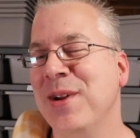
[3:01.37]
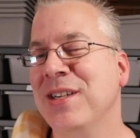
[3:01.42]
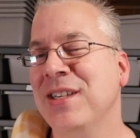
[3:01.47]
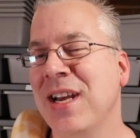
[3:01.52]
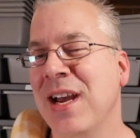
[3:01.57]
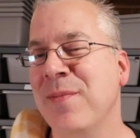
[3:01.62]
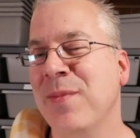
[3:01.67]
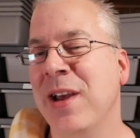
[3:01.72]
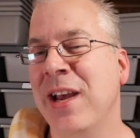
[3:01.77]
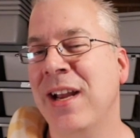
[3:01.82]
much
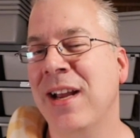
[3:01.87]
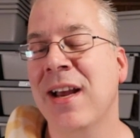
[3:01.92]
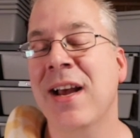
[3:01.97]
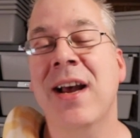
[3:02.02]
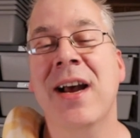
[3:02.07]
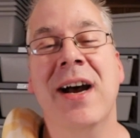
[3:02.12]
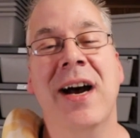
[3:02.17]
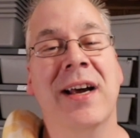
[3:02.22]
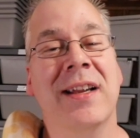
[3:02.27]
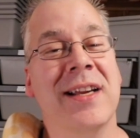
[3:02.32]
I make
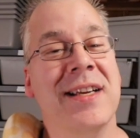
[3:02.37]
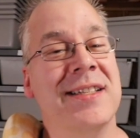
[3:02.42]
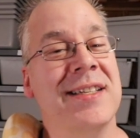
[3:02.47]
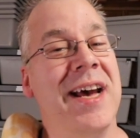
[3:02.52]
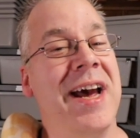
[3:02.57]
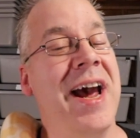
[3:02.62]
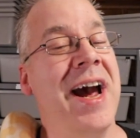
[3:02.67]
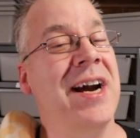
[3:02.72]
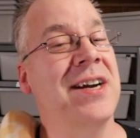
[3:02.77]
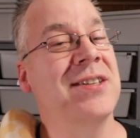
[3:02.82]
unless
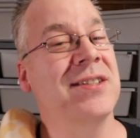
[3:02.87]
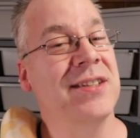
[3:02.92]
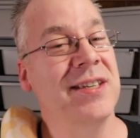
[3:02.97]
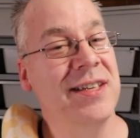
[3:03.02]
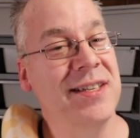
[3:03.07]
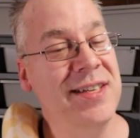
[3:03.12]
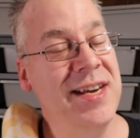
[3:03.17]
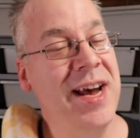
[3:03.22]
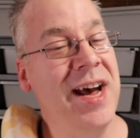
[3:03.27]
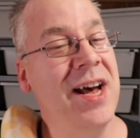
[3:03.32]
I
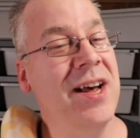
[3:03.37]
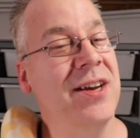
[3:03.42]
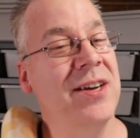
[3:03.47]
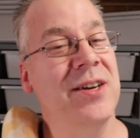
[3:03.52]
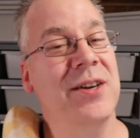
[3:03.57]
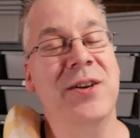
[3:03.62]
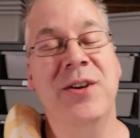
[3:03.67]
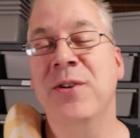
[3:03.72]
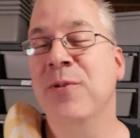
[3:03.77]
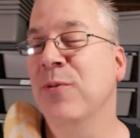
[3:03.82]
actually tell
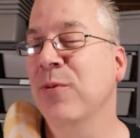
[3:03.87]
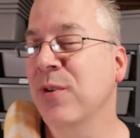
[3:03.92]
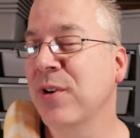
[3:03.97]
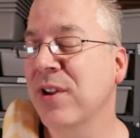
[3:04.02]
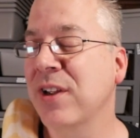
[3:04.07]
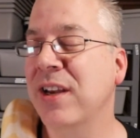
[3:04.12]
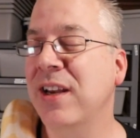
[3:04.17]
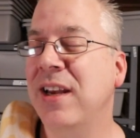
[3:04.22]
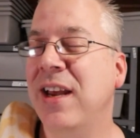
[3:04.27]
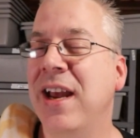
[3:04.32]
you. You
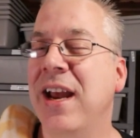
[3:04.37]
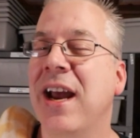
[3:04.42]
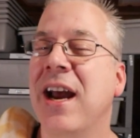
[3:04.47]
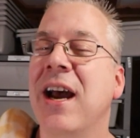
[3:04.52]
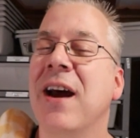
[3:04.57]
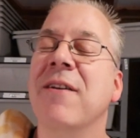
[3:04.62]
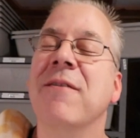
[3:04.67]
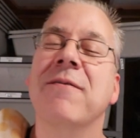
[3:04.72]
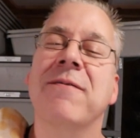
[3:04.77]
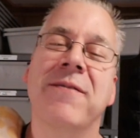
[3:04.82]
really
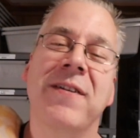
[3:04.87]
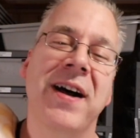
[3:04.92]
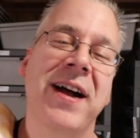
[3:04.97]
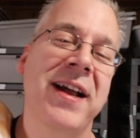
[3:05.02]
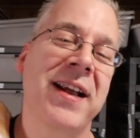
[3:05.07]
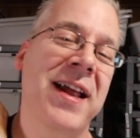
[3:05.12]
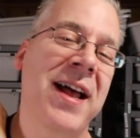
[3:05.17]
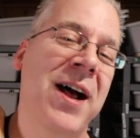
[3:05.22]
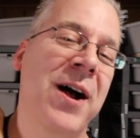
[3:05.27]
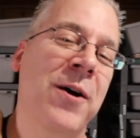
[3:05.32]
can't
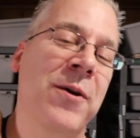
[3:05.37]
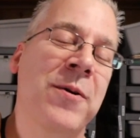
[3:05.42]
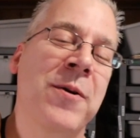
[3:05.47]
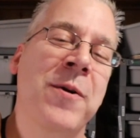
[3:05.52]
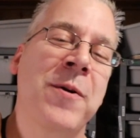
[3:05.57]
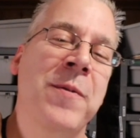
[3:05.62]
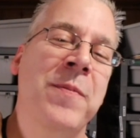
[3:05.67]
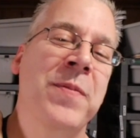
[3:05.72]
find out.